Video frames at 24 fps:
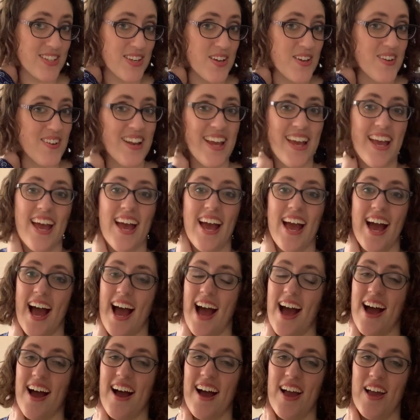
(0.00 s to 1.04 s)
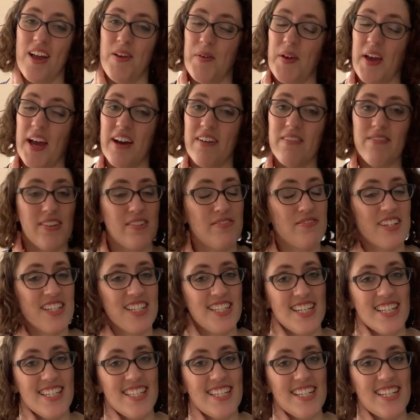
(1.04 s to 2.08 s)
soon. I hope you have a
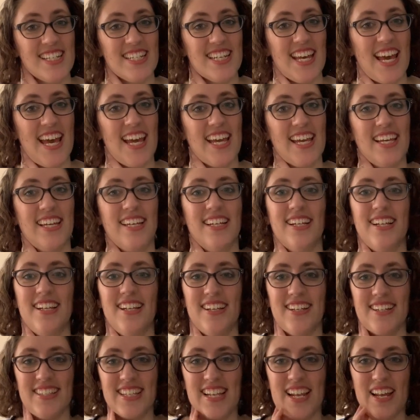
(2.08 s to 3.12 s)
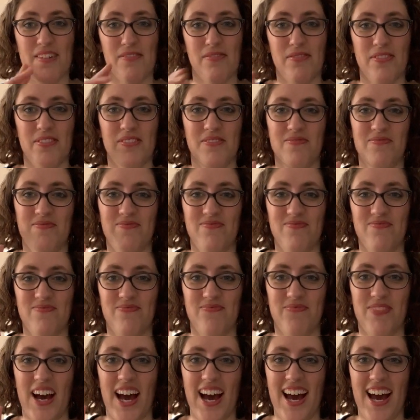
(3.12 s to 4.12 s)
fantastic day. Lots of love.